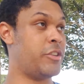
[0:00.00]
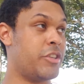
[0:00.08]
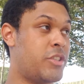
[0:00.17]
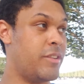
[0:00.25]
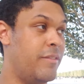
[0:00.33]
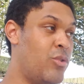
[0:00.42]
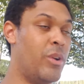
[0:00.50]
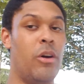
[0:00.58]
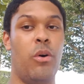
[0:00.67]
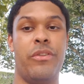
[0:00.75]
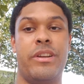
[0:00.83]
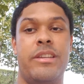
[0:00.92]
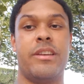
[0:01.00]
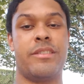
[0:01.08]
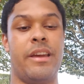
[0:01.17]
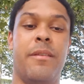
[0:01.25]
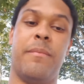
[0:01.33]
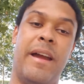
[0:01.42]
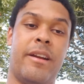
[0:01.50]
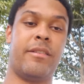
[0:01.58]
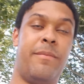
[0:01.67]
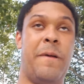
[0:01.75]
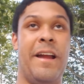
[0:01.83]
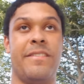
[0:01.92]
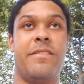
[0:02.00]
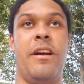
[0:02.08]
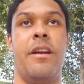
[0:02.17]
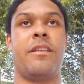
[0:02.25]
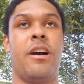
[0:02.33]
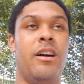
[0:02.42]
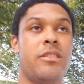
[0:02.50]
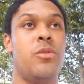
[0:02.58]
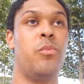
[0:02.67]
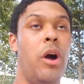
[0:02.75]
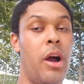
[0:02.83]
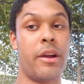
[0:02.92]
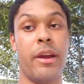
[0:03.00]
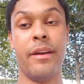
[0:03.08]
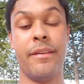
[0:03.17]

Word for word: just talking about all the details. Then like, the card didn't work,